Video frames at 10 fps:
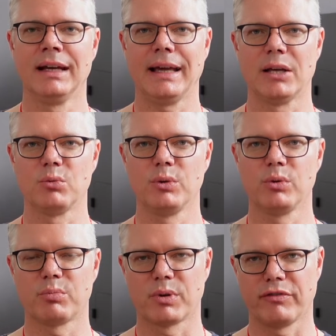and we
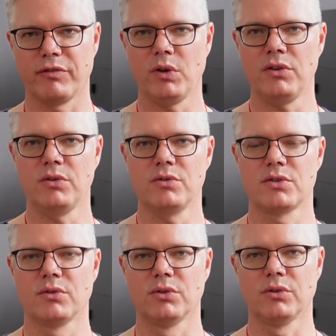would prefer you
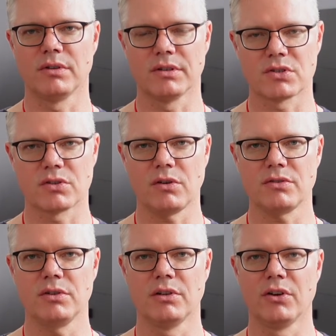to start
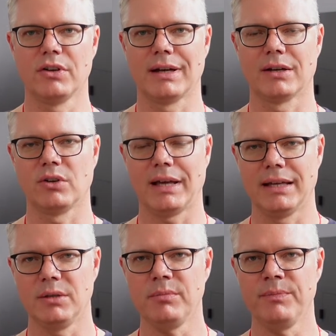to learn how to
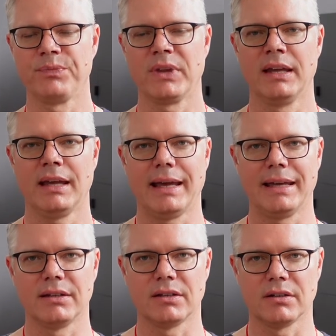aim
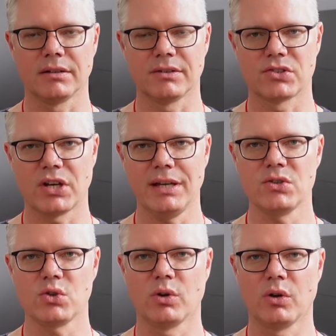and
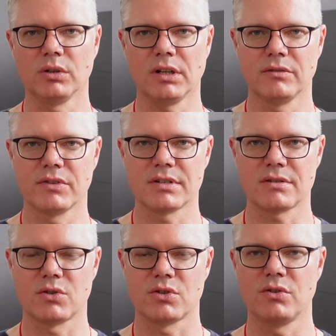change your
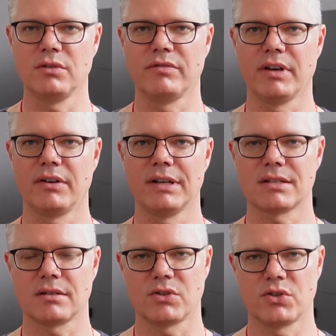holdovers to suit
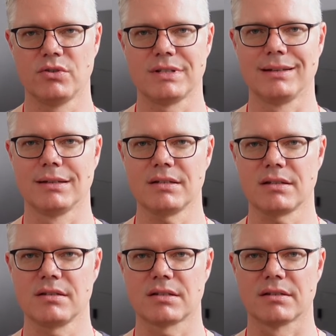various shooting
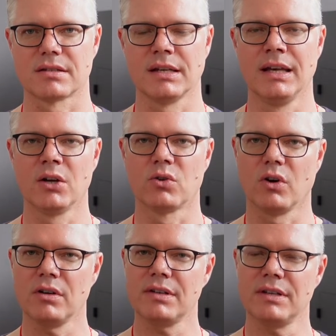distances
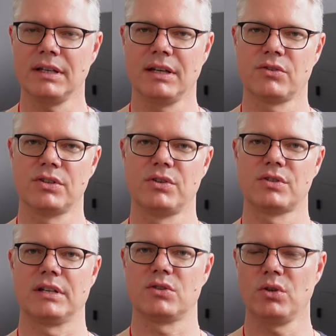rather than
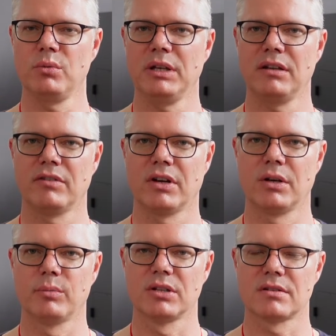introducing too many
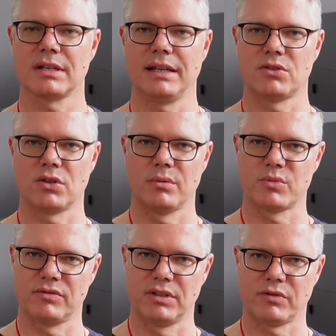variables in
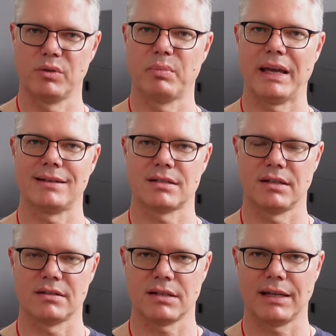terms of different band
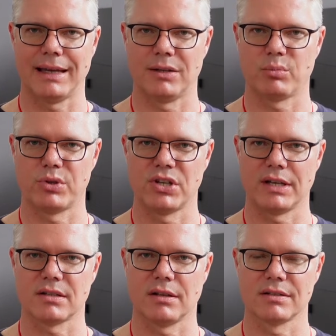sets and
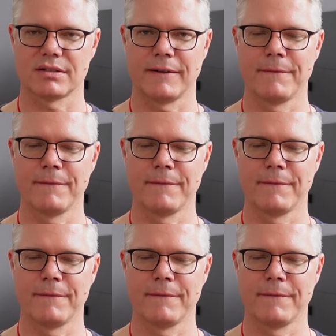projectiles.